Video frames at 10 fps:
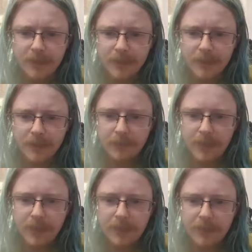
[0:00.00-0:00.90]

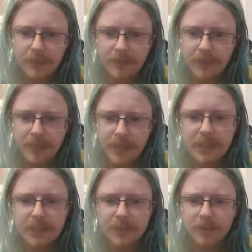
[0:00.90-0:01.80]
Can a D-author get
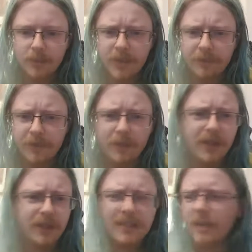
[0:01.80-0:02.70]
access to your Wi-Fi?
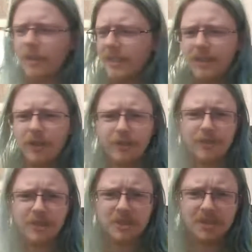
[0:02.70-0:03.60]
Well, a D-author
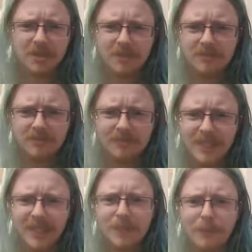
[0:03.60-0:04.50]
just
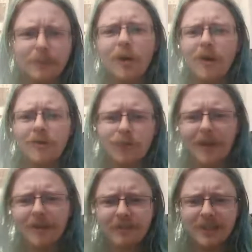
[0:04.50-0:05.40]
kicks people off
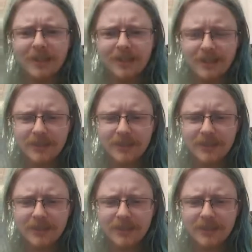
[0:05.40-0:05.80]
Wi-Fi.